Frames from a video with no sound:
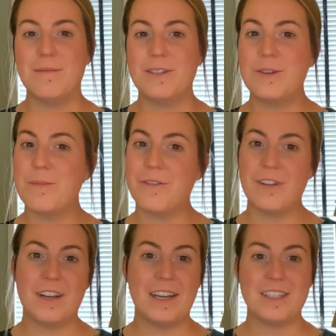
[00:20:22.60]
Super
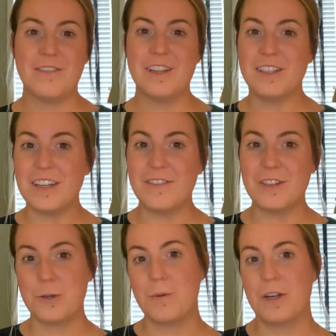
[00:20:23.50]
fun activity to
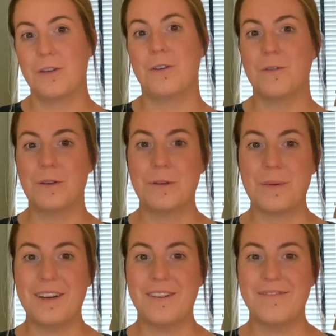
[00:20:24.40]
even do on your own as
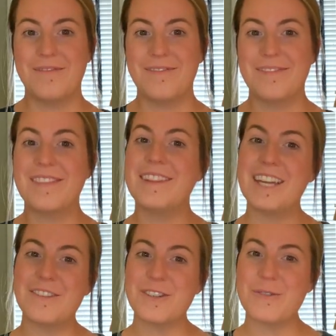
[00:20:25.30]
well.
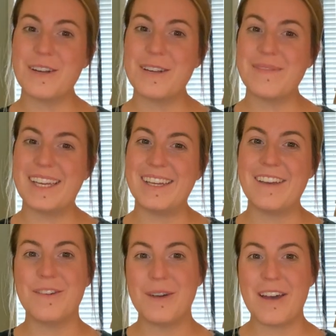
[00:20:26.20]
Thanks for joining me.
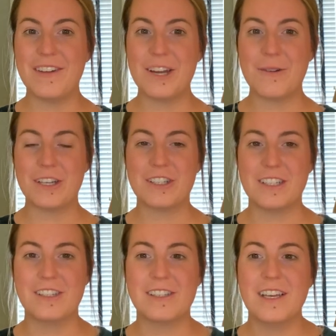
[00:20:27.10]
If you have any
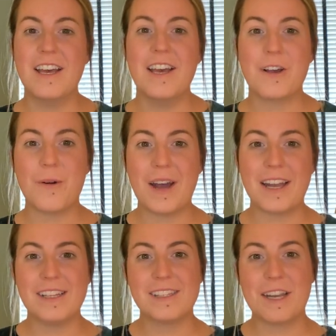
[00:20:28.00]
questions, go
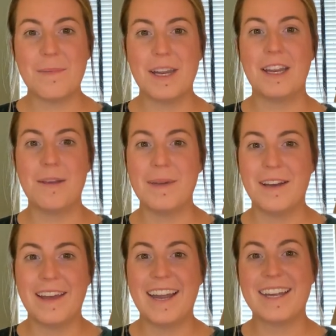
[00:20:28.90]
ahead and send me an
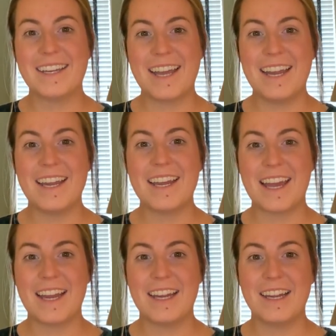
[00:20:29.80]
email at
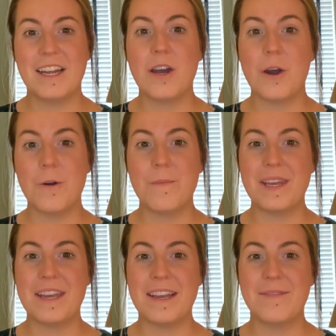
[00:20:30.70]

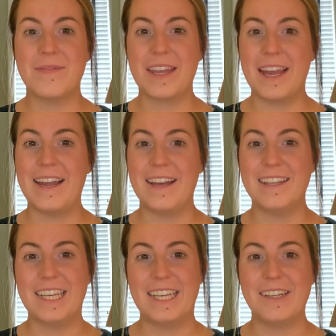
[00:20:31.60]

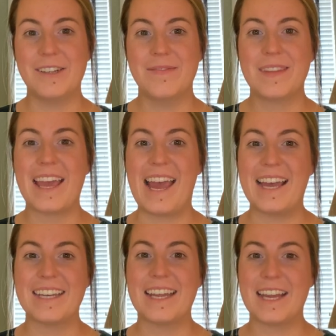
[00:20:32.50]

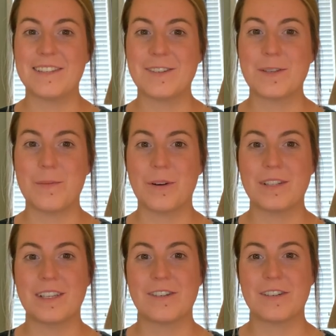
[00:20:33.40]

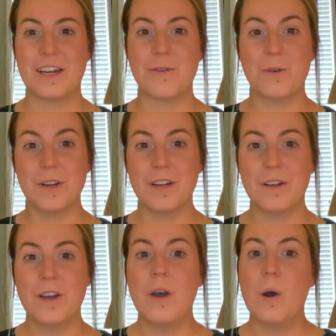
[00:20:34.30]
kkopale@cancersupportcenter.org
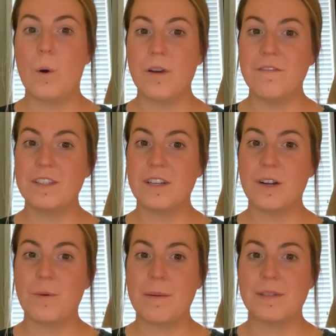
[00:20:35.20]
or visit
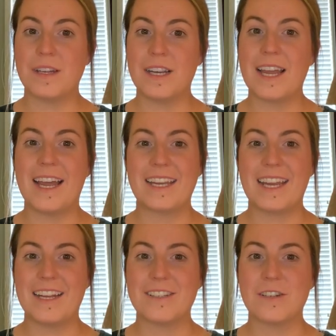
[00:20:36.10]
our website at
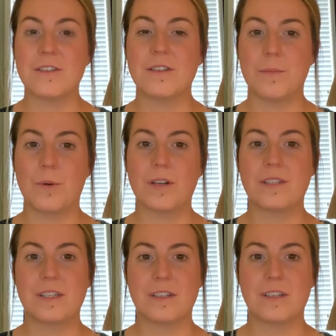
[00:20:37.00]

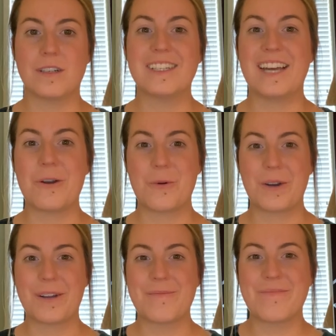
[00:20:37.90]

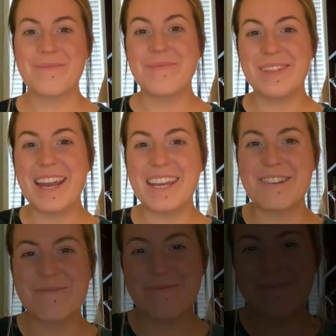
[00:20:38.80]
cancersupportcenter.org. Thank you.